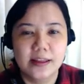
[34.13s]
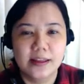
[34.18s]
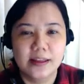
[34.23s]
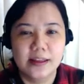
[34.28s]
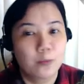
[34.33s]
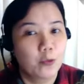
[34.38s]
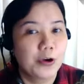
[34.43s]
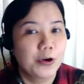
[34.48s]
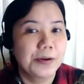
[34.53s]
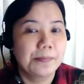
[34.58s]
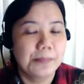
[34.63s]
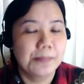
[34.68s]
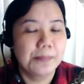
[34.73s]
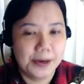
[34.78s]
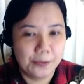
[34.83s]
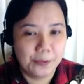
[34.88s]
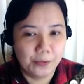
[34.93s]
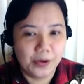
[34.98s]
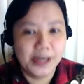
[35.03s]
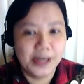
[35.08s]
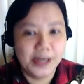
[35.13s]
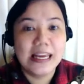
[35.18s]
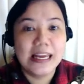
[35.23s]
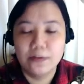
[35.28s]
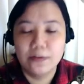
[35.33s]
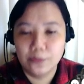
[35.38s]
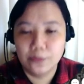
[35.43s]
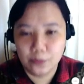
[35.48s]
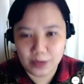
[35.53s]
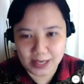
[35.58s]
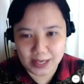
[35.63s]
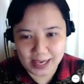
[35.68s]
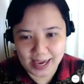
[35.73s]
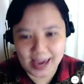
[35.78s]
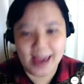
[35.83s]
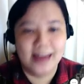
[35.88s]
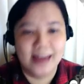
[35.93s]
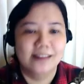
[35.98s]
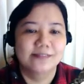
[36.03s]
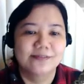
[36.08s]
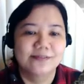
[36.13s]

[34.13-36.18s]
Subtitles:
them one by one if we can.